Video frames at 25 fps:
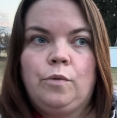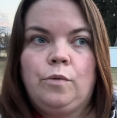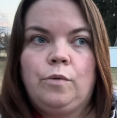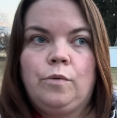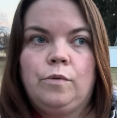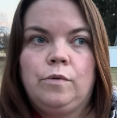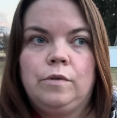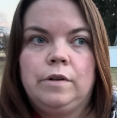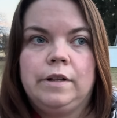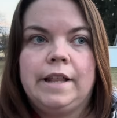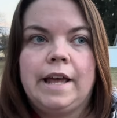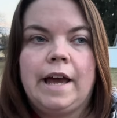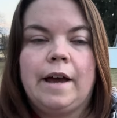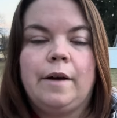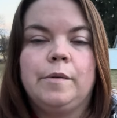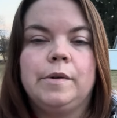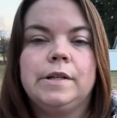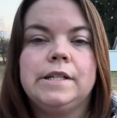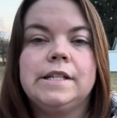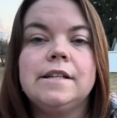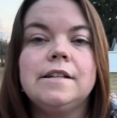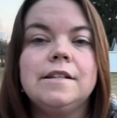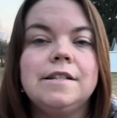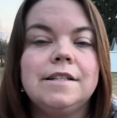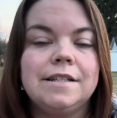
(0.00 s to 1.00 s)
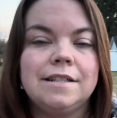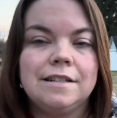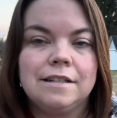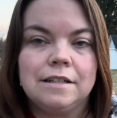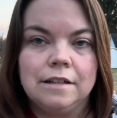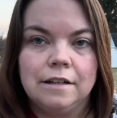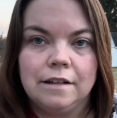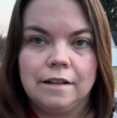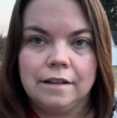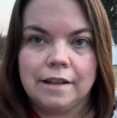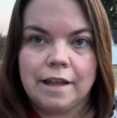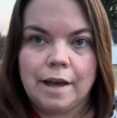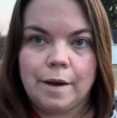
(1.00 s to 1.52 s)
that was
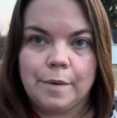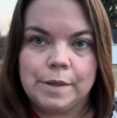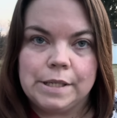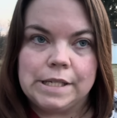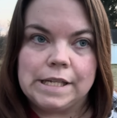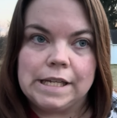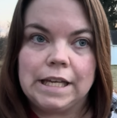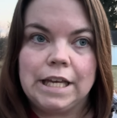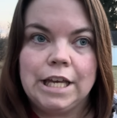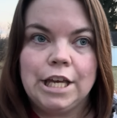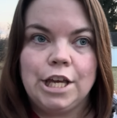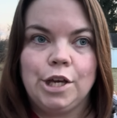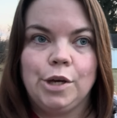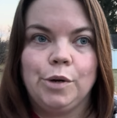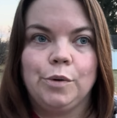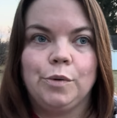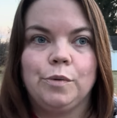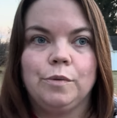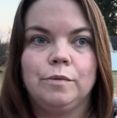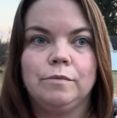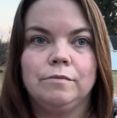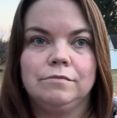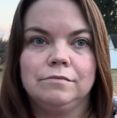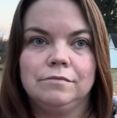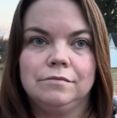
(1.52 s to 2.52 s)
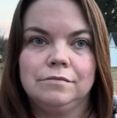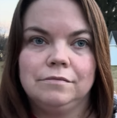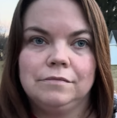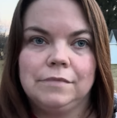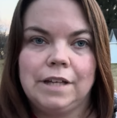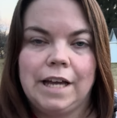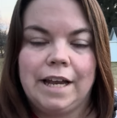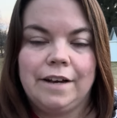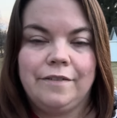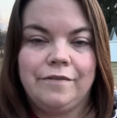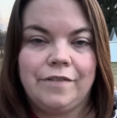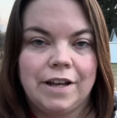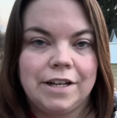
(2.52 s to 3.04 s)
a cute
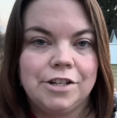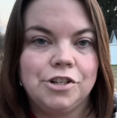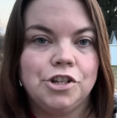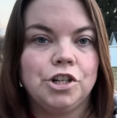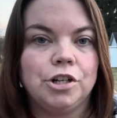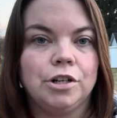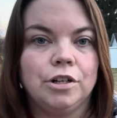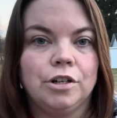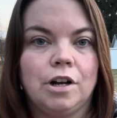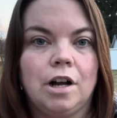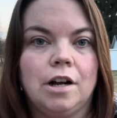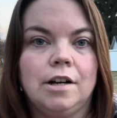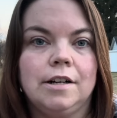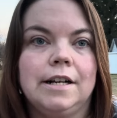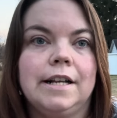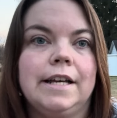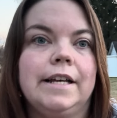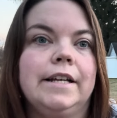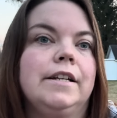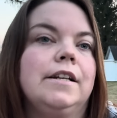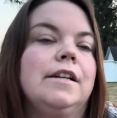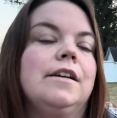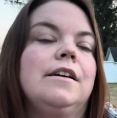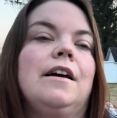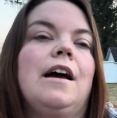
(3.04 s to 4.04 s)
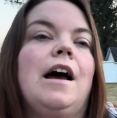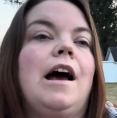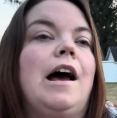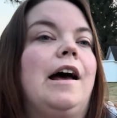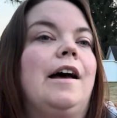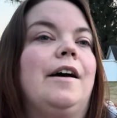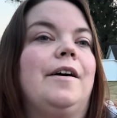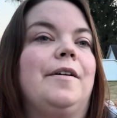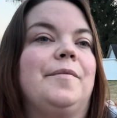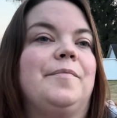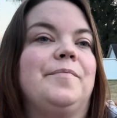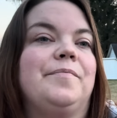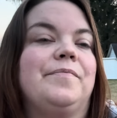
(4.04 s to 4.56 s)
adventure garden.
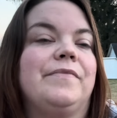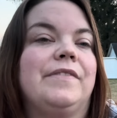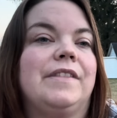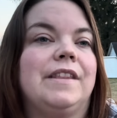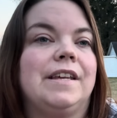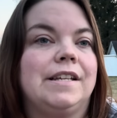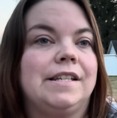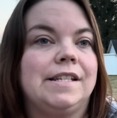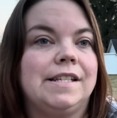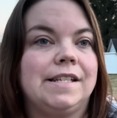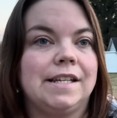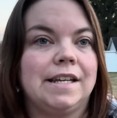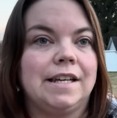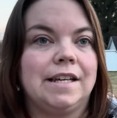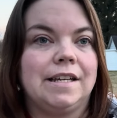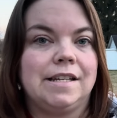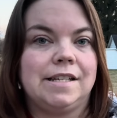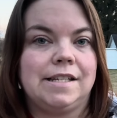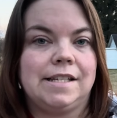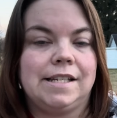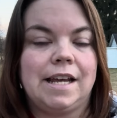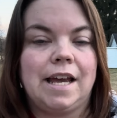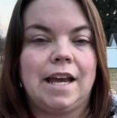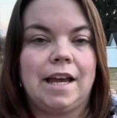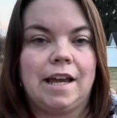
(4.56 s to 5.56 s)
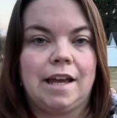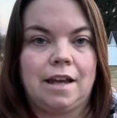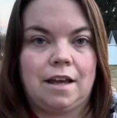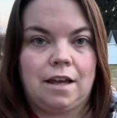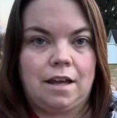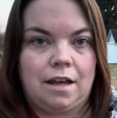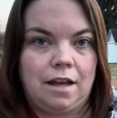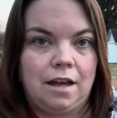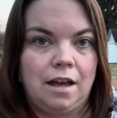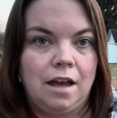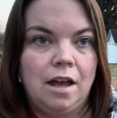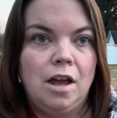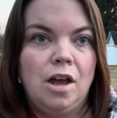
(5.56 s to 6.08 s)
This is
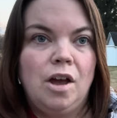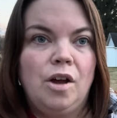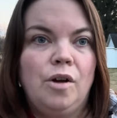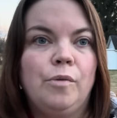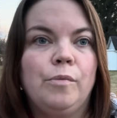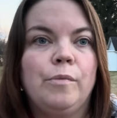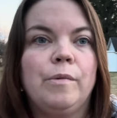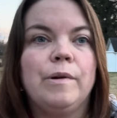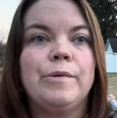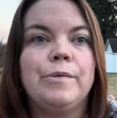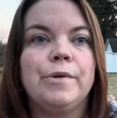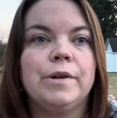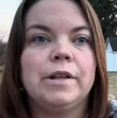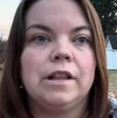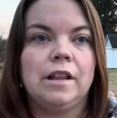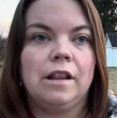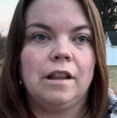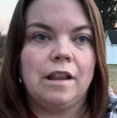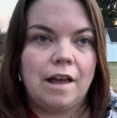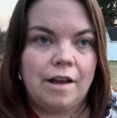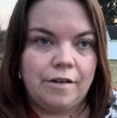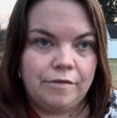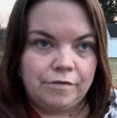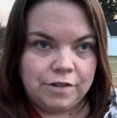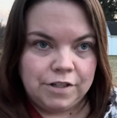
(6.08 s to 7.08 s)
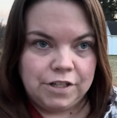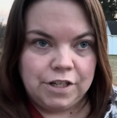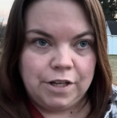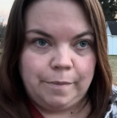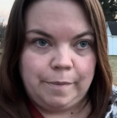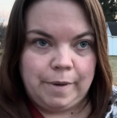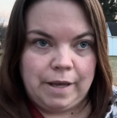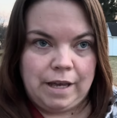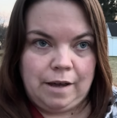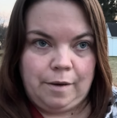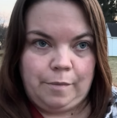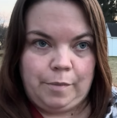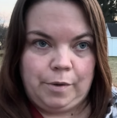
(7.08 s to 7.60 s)
we would love to
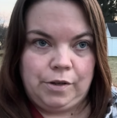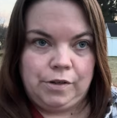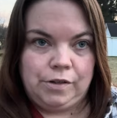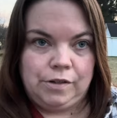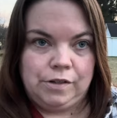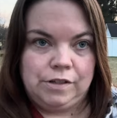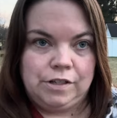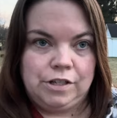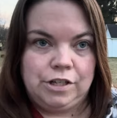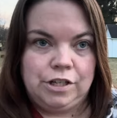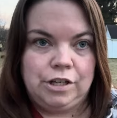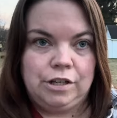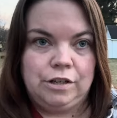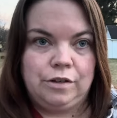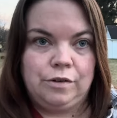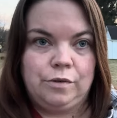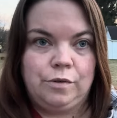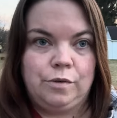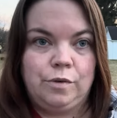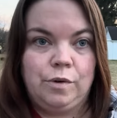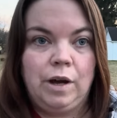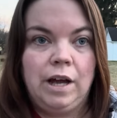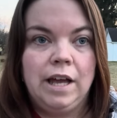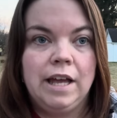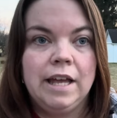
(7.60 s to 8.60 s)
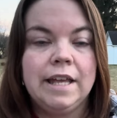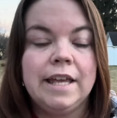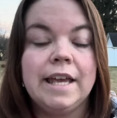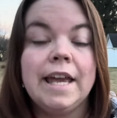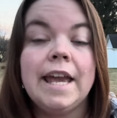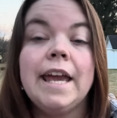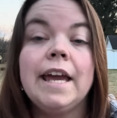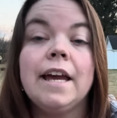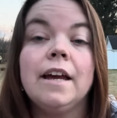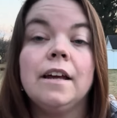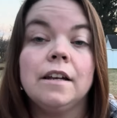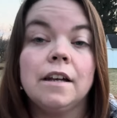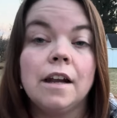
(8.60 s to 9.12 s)
be able to
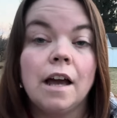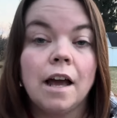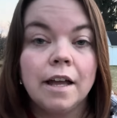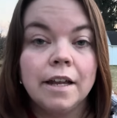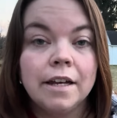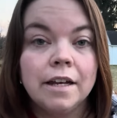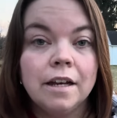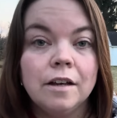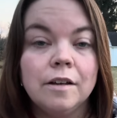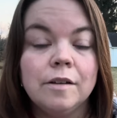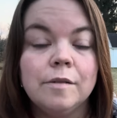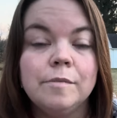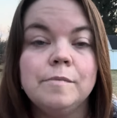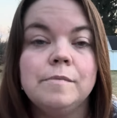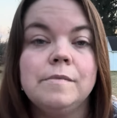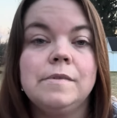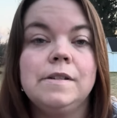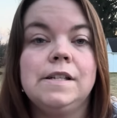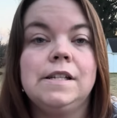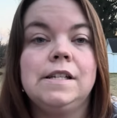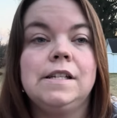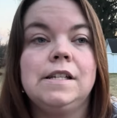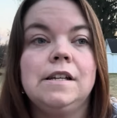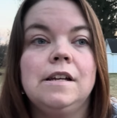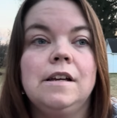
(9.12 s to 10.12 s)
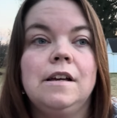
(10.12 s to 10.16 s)
can items,